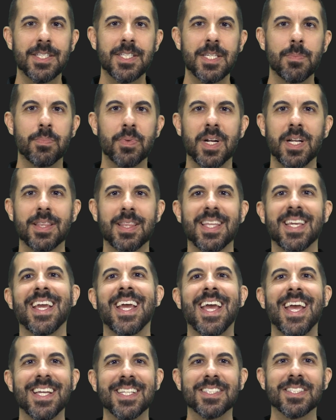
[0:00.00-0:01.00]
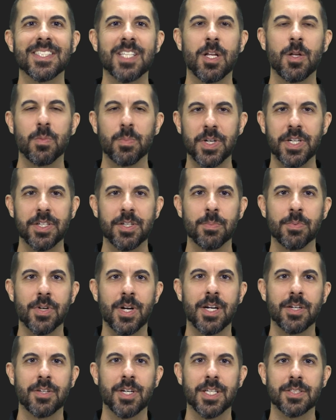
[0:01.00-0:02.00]
a deep breath, and celebrate your
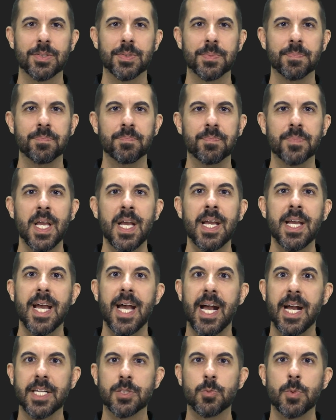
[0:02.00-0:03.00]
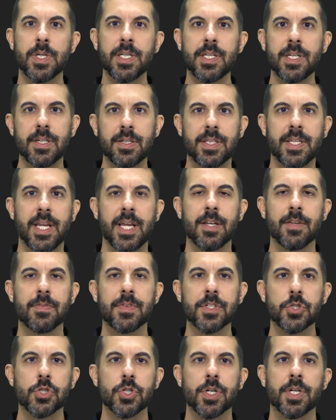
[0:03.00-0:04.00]
progress. As we near the end of
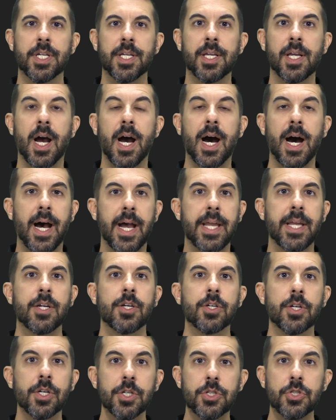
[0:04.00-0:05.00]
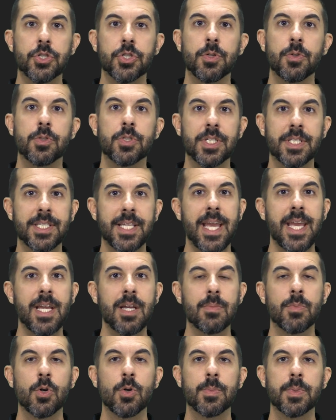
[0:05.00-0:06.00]
this journey, I encourage you to
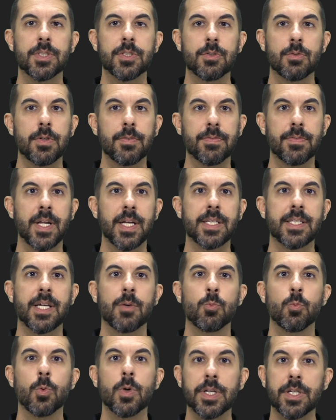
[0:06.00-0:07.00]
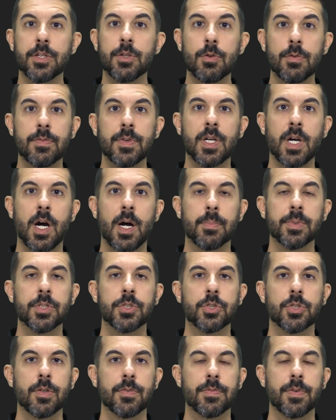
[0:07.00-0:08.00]
take a moment to reflect on what you've
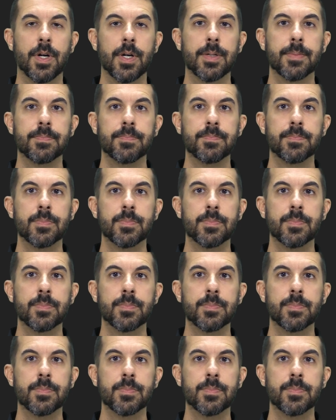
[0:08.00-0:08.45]
accomplished so far.